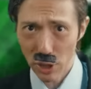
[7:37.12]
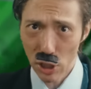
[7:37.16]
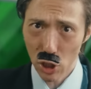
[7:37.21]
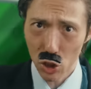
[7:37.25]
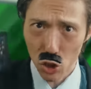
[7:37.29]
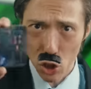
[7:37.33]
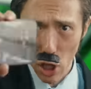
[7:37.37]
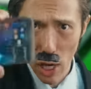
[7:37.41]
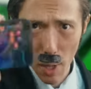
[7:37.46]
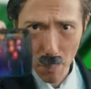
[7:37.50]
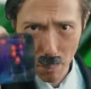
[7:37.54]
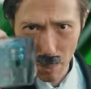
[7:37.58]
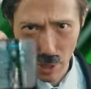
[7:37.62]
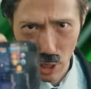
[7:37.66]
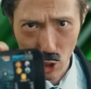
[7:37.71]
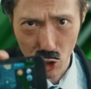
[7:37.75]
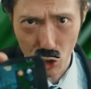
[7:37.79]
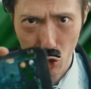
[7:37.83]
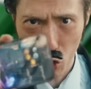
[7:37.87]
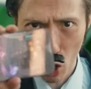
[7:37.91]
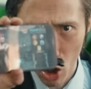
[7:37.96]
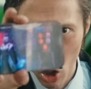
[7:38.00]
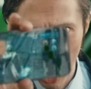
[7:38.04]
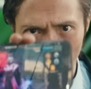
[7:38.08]
but these
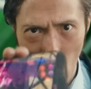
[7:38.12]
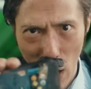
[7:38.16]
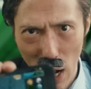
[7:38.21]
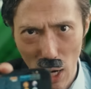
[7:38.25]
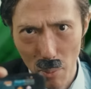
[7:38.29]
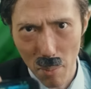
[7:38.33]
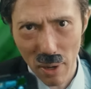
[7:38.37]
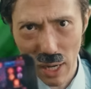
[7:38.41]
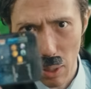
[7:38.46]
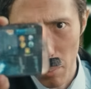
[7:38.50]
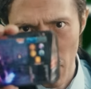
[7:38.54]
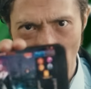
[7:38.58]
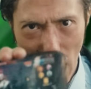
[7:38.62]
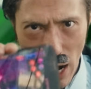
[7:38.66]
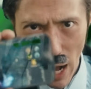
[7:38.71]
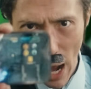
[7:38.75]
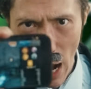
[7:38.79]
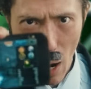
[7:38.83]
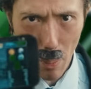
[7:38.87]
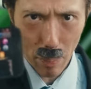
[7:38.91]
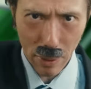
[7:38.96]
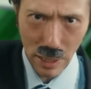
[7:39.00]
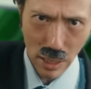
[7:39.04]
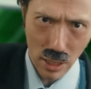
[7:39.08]
champions sure know how to make a man
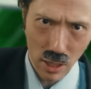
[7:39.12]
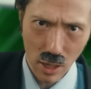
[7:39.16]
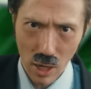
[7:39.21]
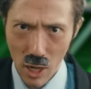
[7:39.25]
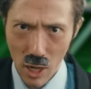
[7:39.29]
happy.